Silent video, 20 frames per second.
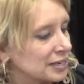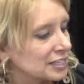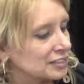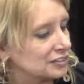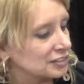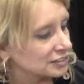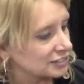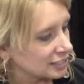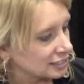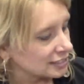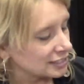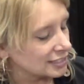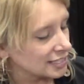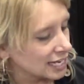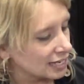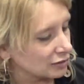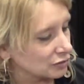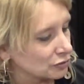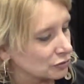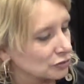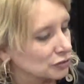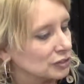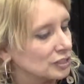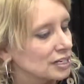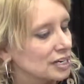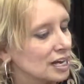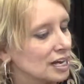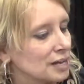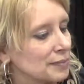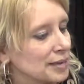his assistant editor,
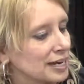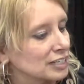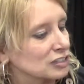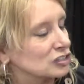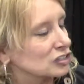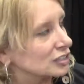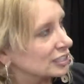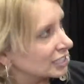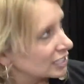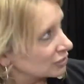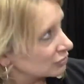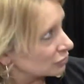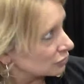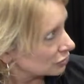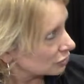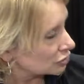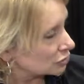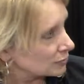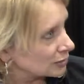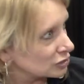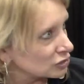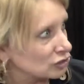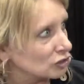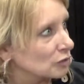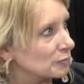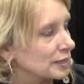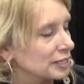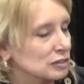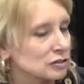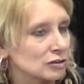uh, actually introduced me to him
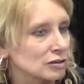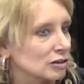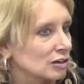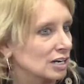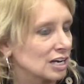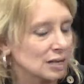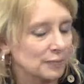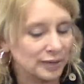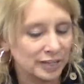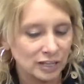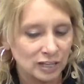at New York Comic